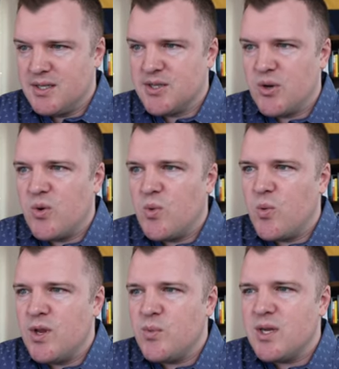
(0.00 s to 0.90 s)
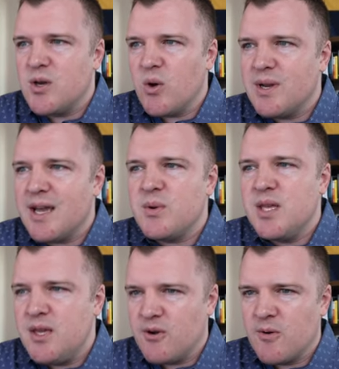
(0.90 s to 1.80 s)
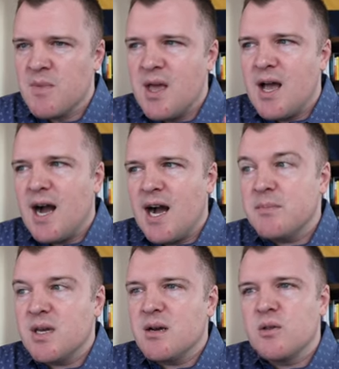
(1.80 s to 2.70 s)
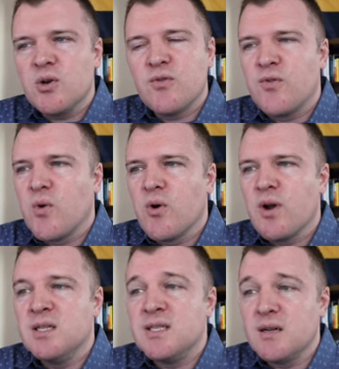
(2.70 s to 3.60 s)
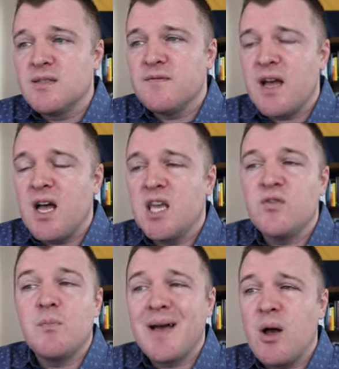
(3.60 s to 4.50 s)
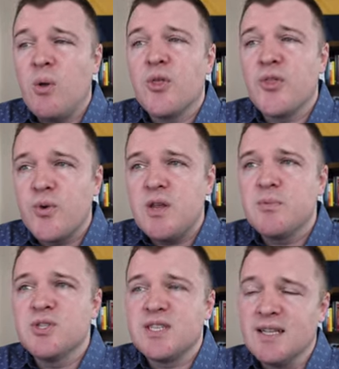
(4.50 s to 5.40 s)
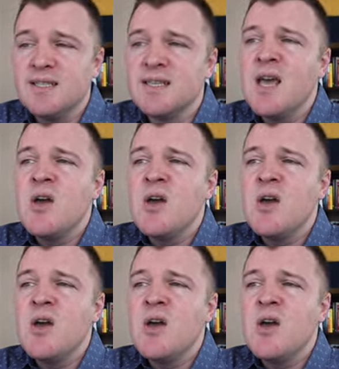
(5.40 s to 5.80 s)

So when we go down here, I'm going to look for a delta value of about 30%.